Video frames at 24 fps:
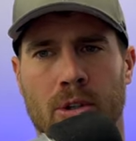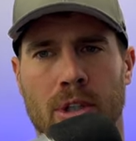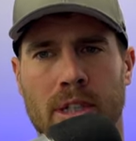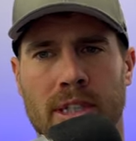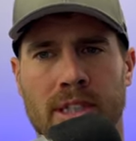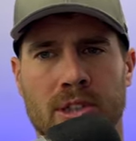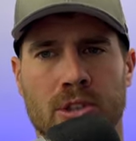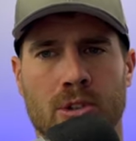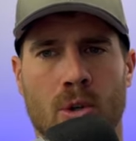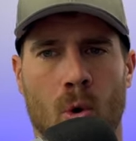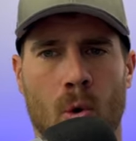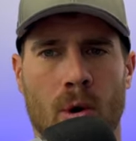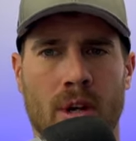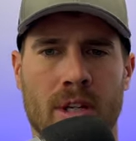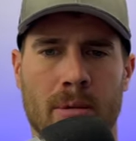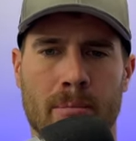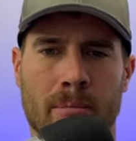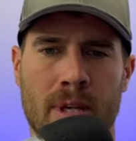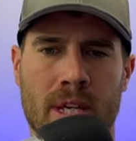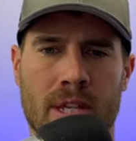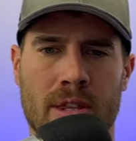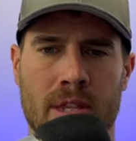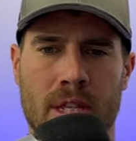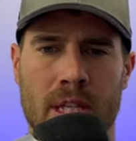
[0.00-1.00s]
is going to
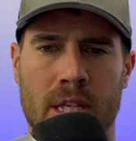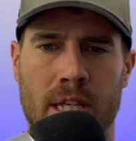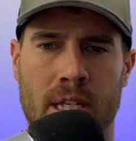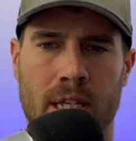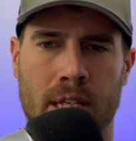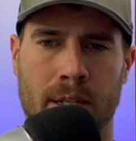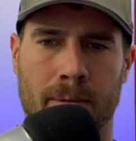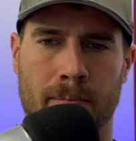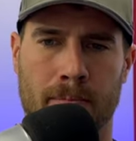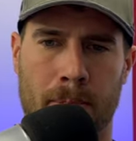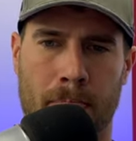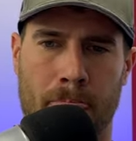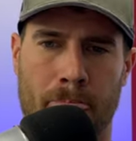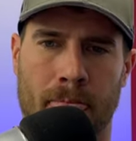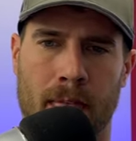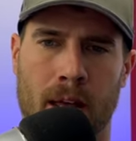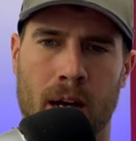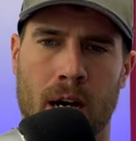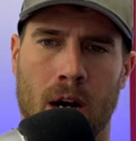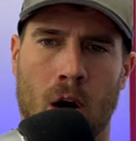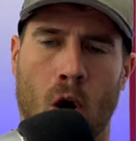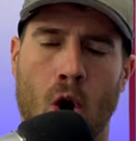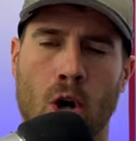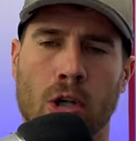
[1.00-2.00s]
be the
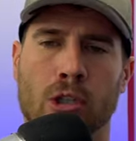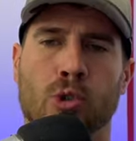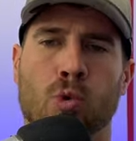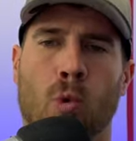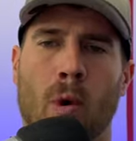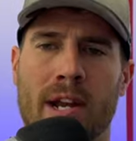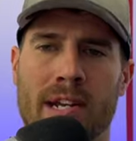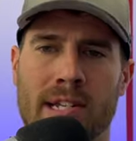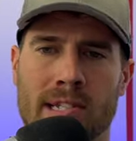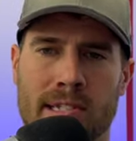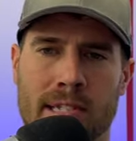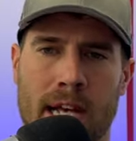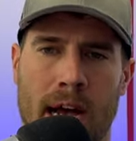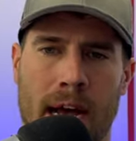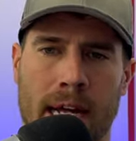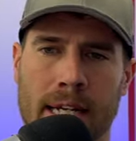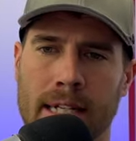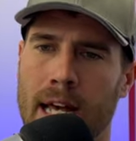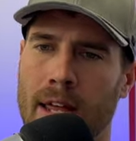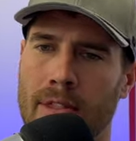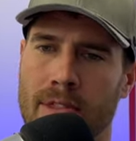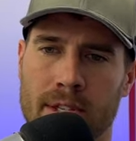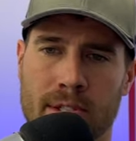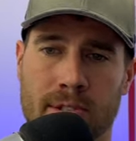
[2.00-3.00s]
uh, archway design.
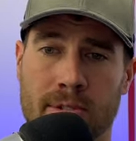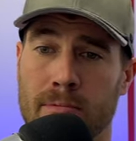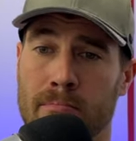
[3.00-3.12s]
Now, this